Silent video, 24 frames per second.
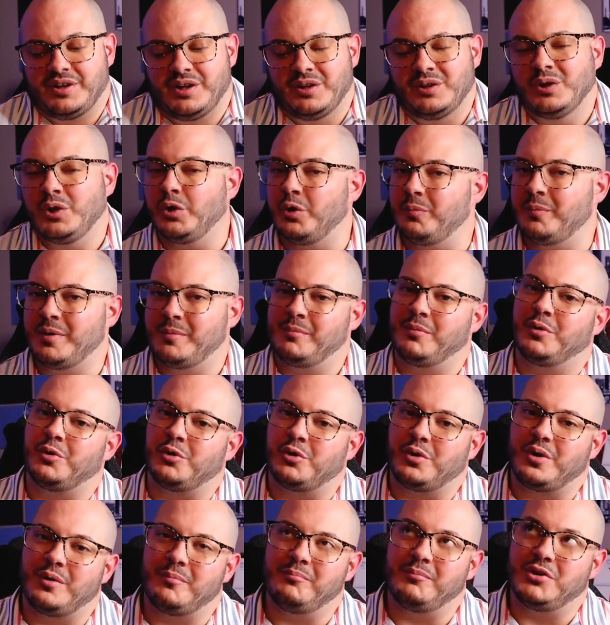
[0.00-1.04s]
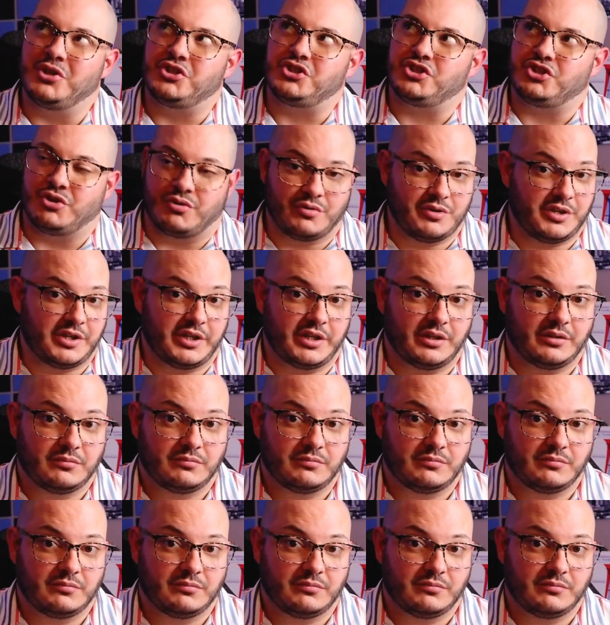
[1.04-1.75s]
a little bit more maturity.